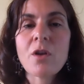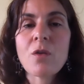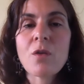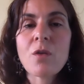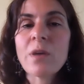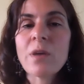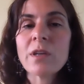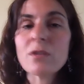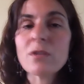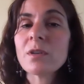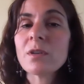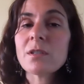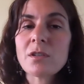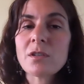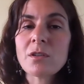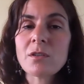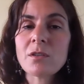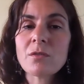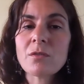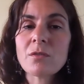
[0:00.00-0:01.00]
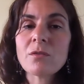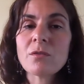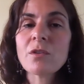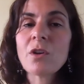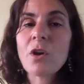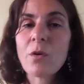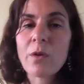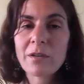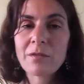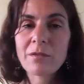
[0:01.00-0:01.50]
what you can do
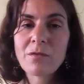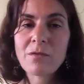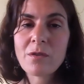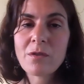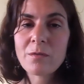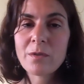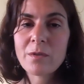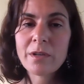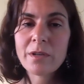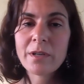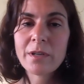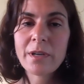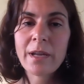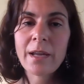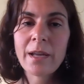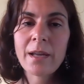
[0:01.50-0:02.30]
going forward,